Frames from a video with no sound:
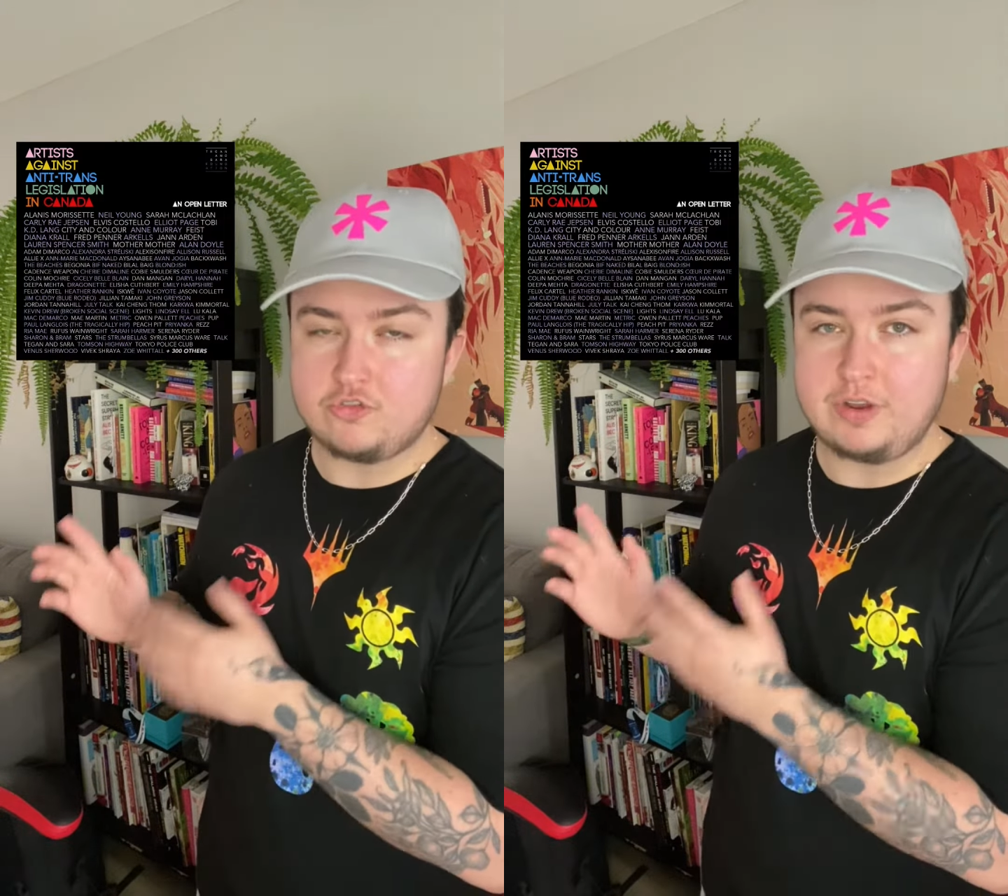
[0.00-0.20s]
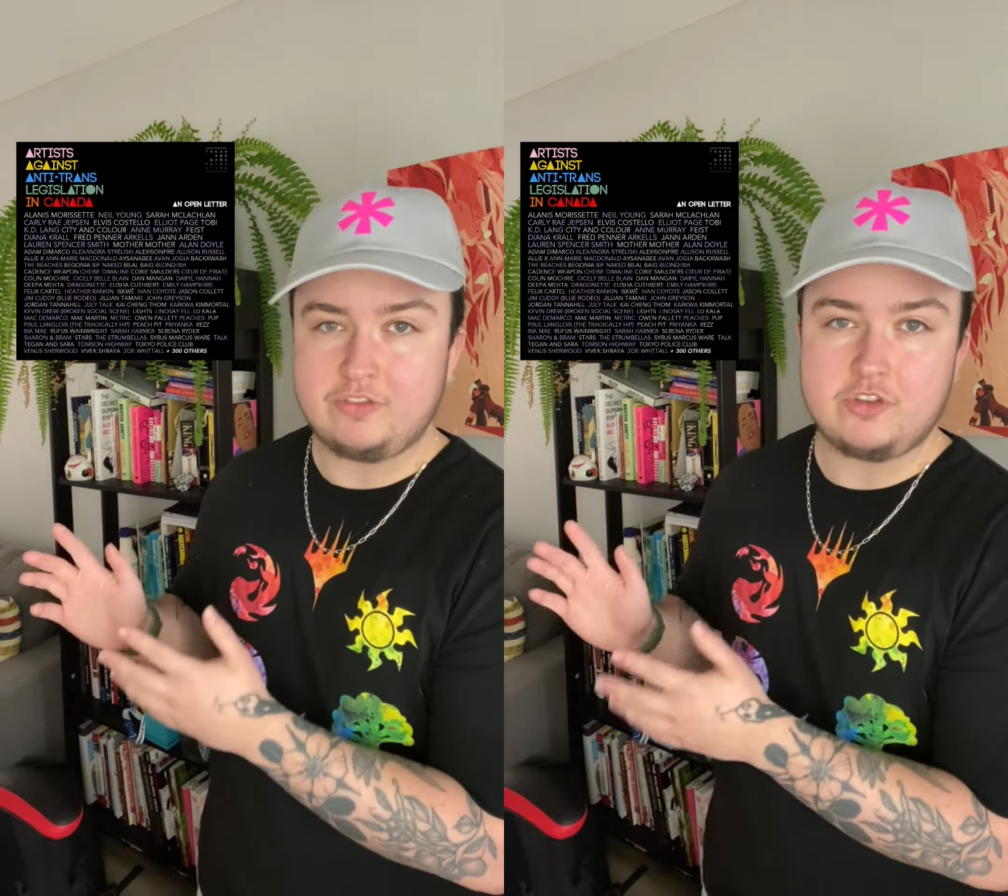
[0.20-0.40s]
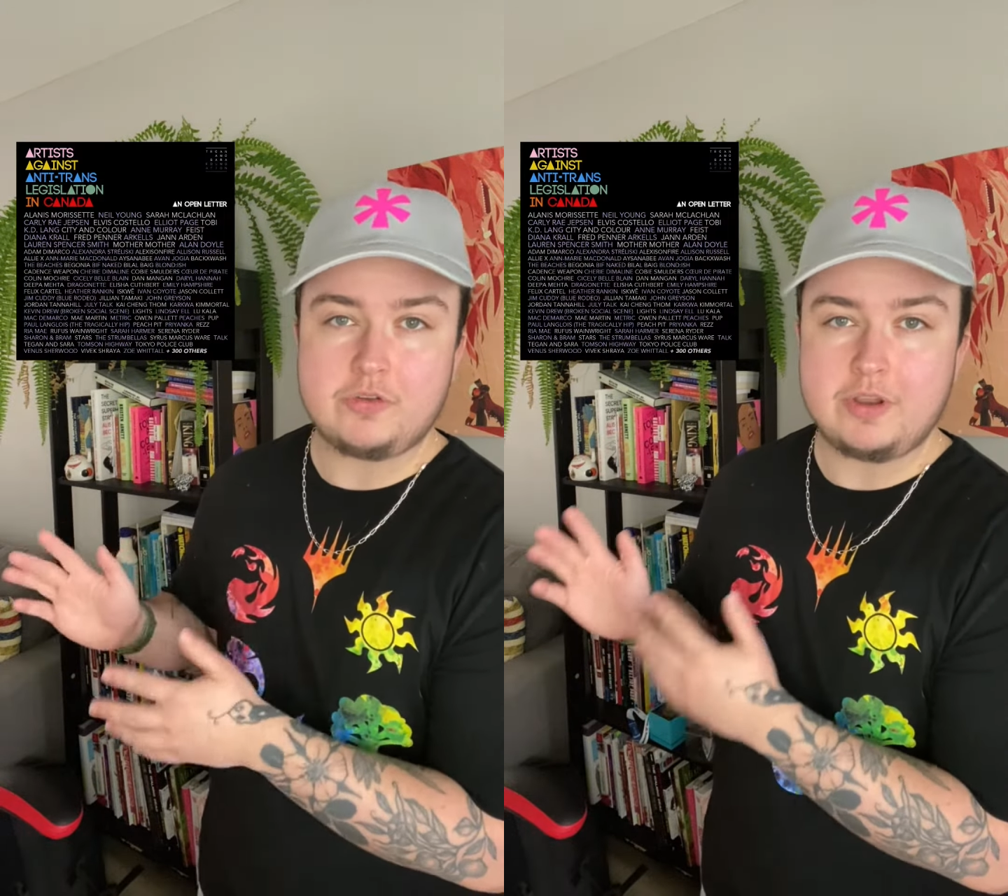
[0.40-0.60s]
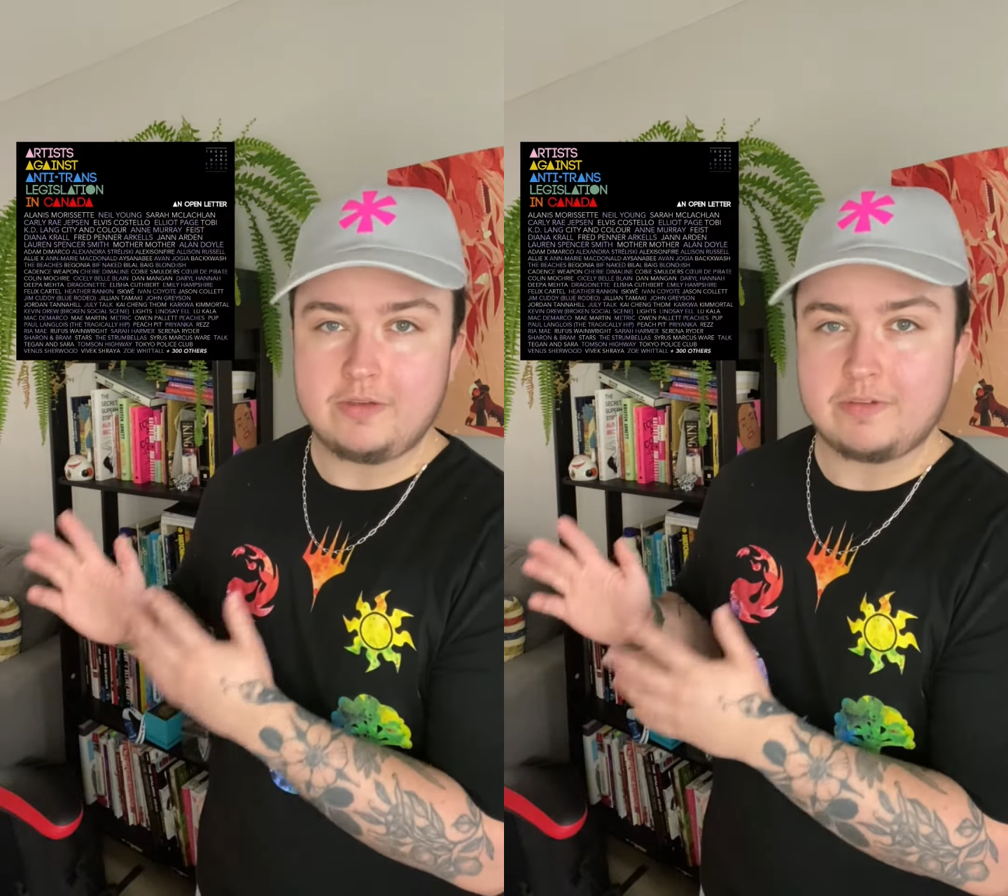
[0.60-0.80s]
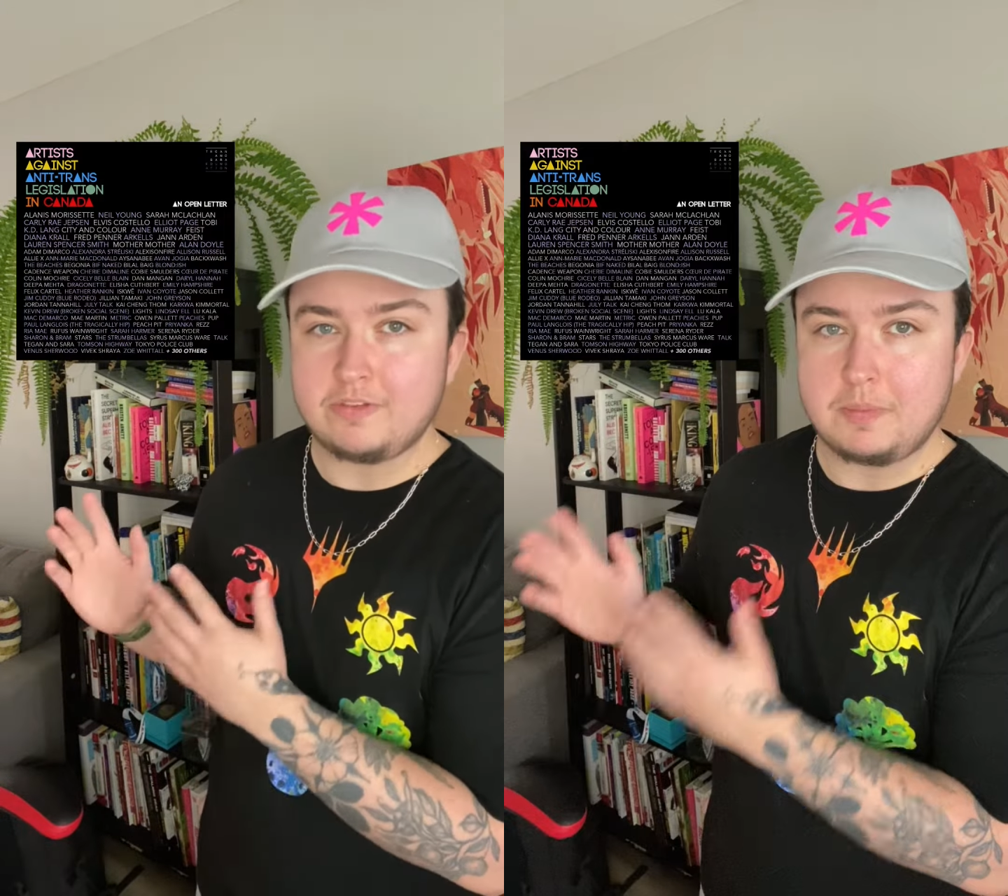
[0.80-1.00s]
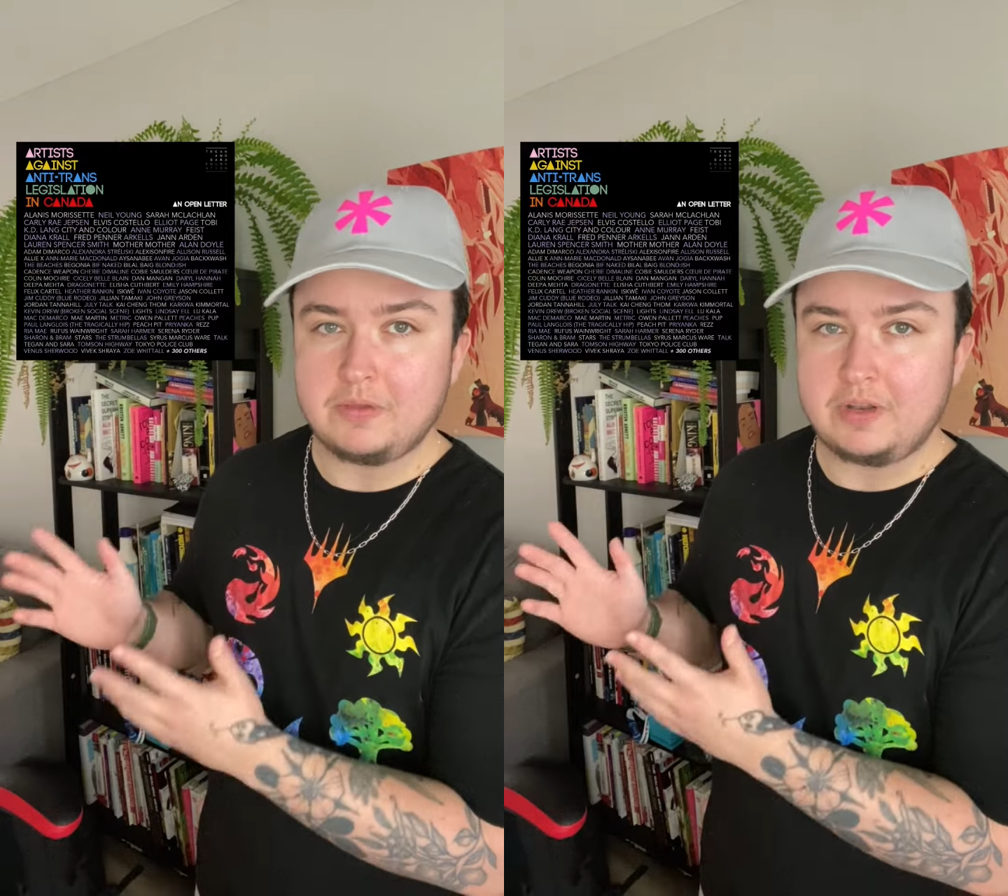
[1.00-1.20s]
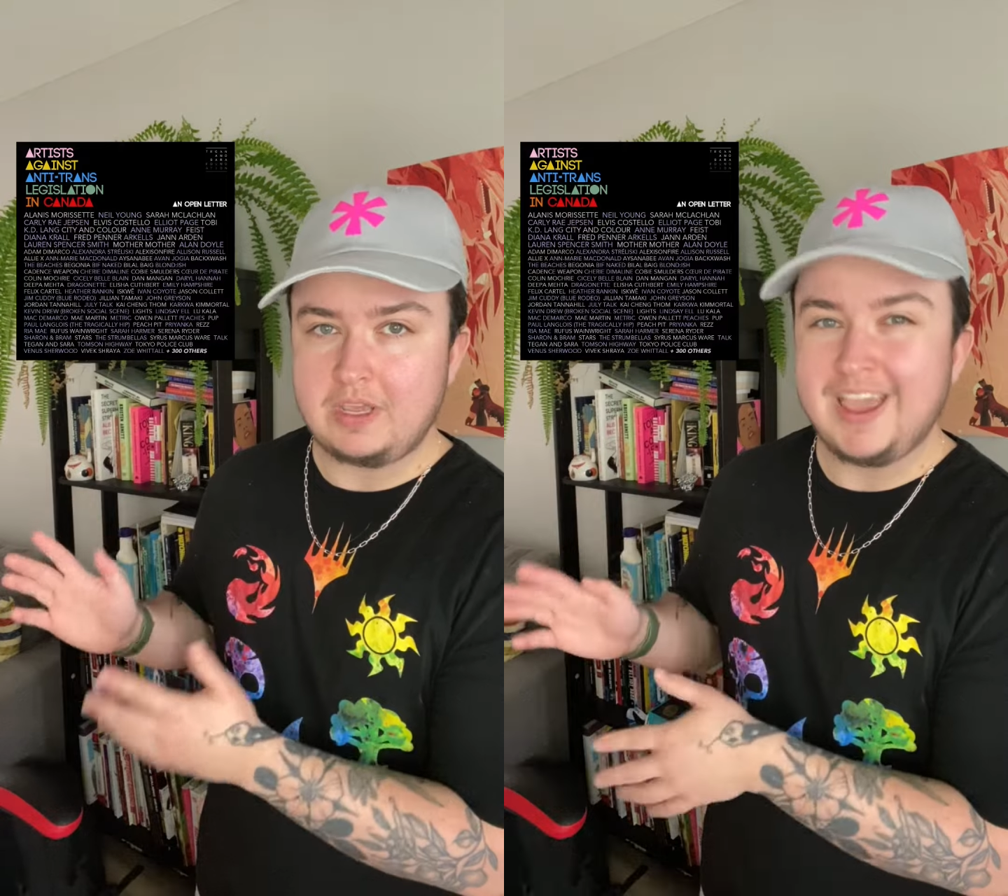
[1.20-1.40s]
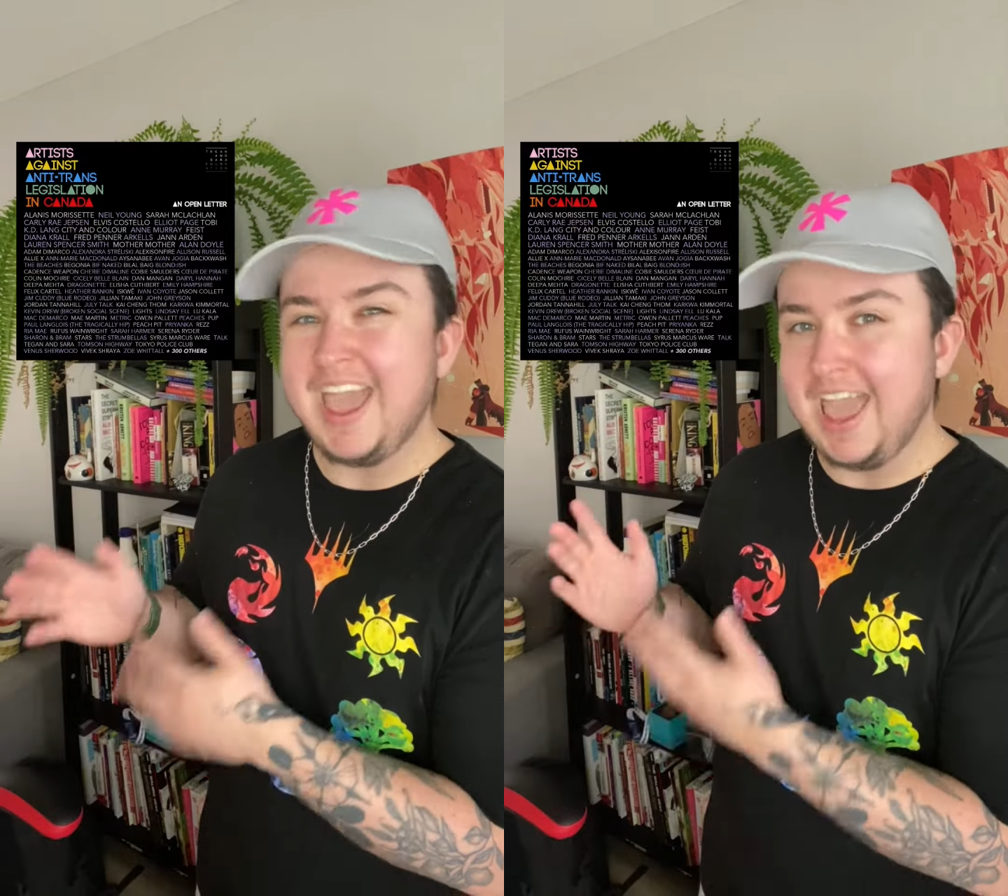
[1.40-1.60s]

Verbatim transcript: Transgender Day of Visibility